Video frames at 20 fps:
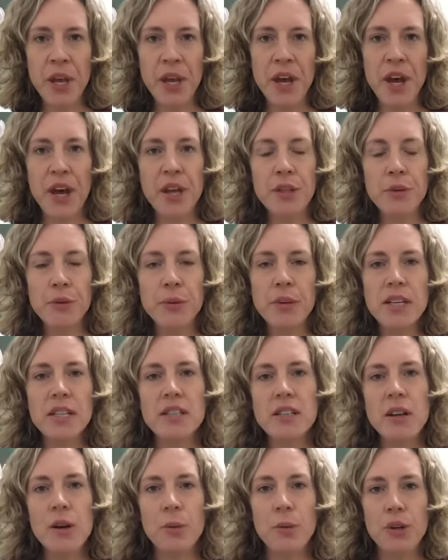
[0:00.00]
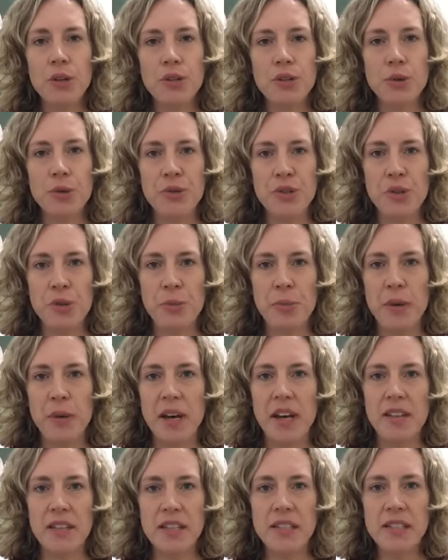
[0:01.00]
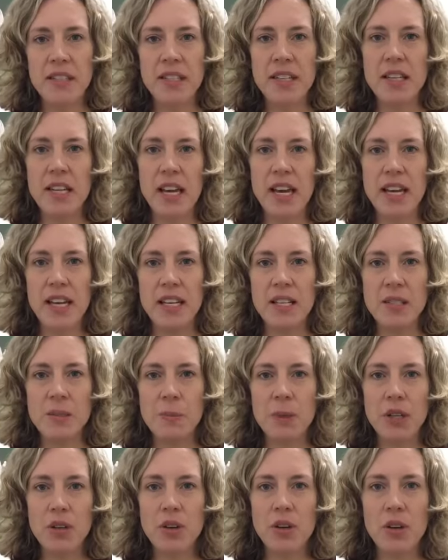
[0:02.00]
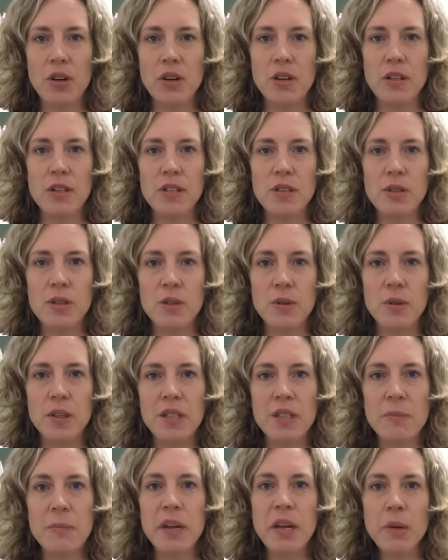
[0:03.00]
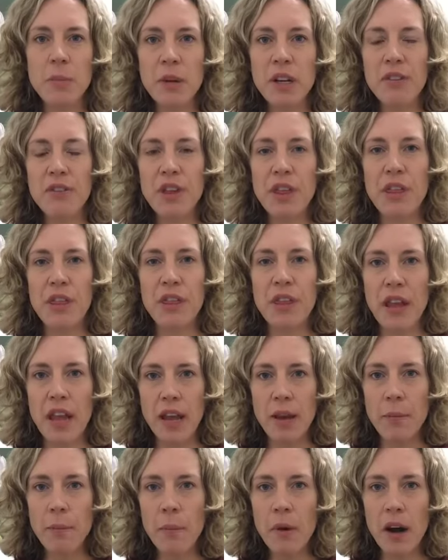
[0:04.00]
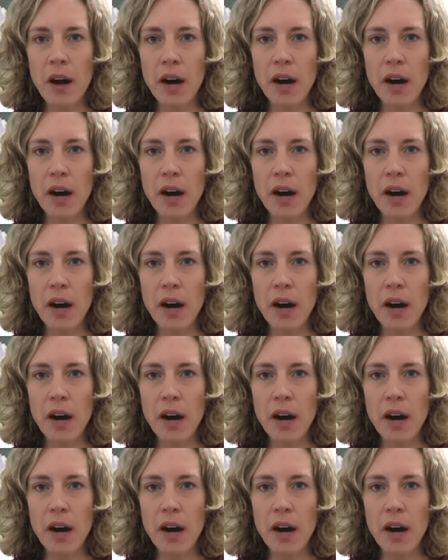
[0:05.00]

And the reason I want to talk to you about this today is because it's been a bit of a theme